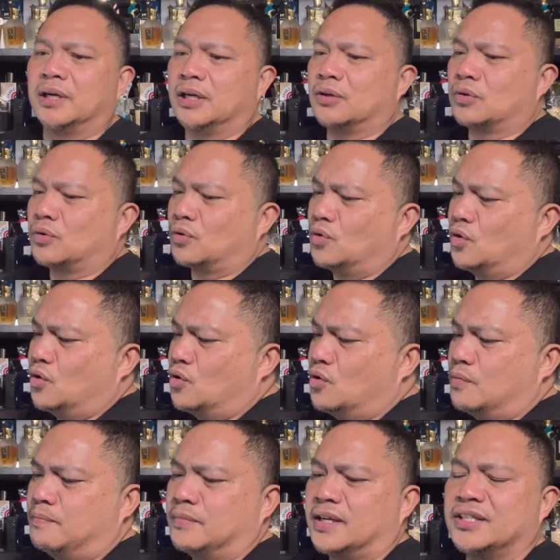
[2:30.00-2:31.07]

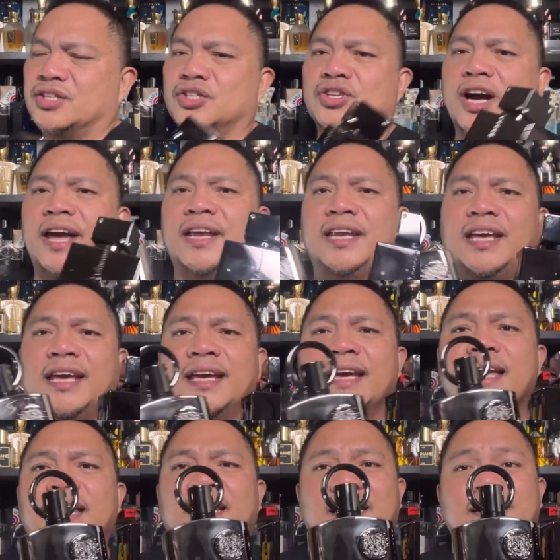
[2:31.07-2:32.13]
chrome shiny,
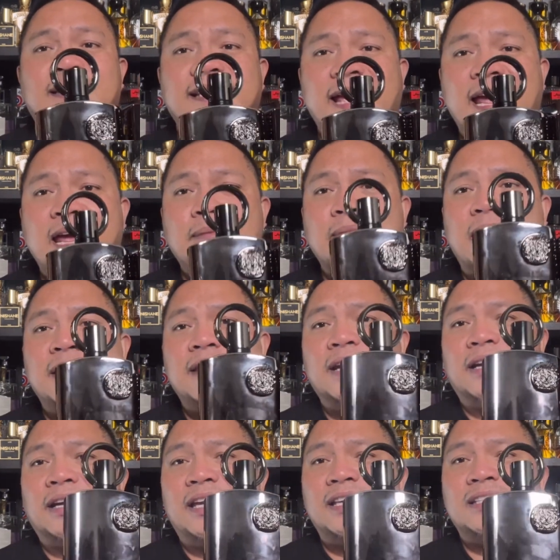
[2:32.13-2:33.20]
the same. And
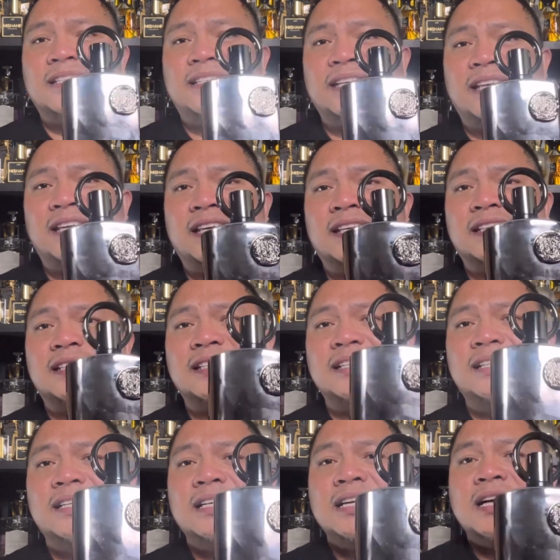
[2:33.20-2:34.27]
there is this
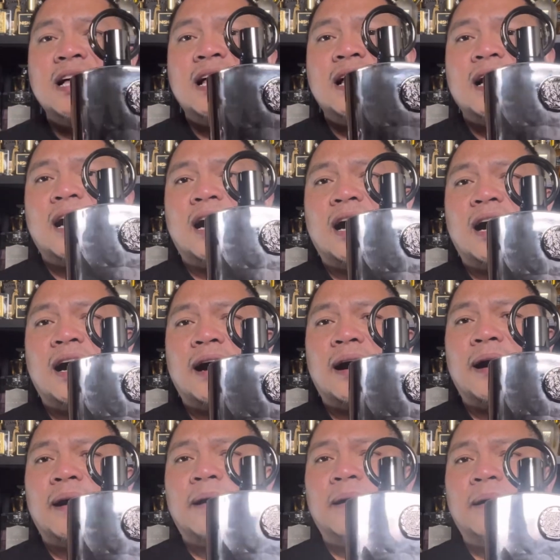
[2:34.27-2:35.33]

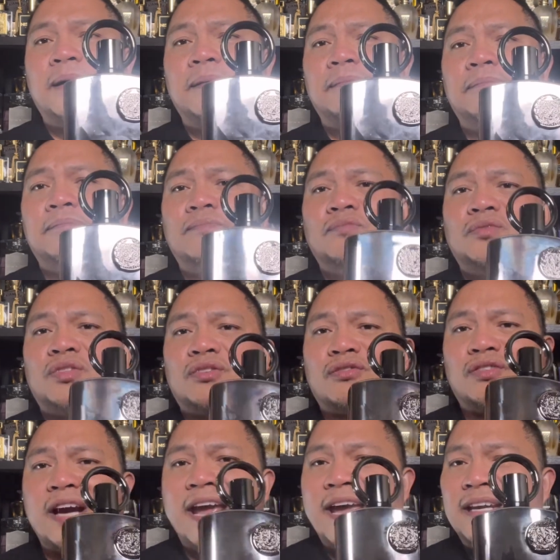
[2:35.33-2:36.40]

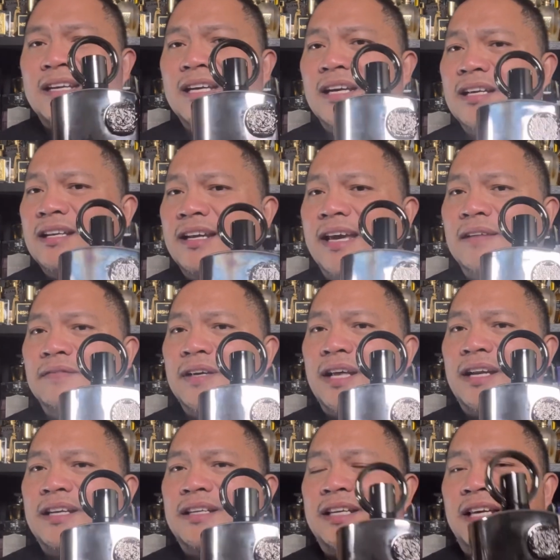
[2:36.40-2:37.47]
red
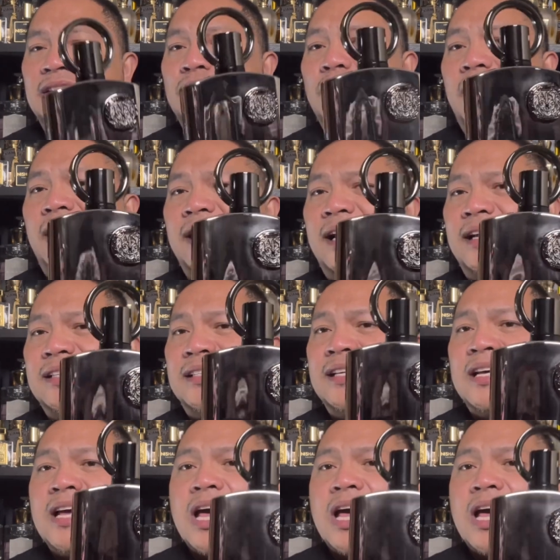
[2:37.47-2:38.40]
level. This one has